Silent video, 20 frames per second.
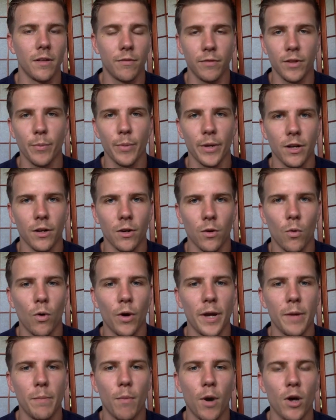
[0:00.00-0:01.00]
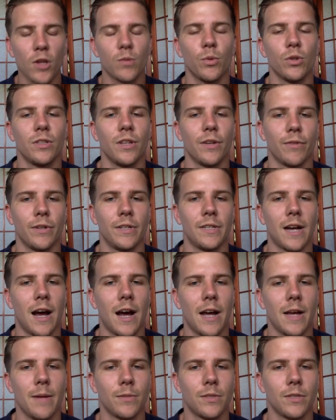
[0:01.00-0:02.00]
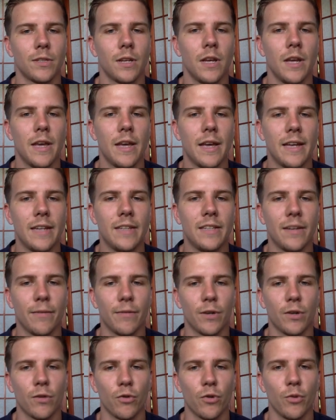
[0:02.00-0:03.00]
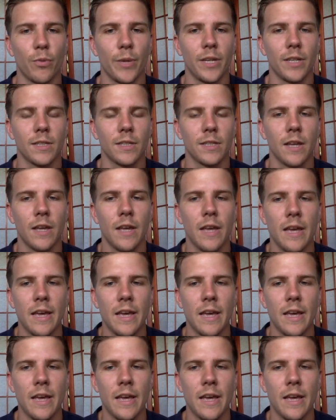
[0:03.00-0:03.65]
a coin multiple different times in different groupings.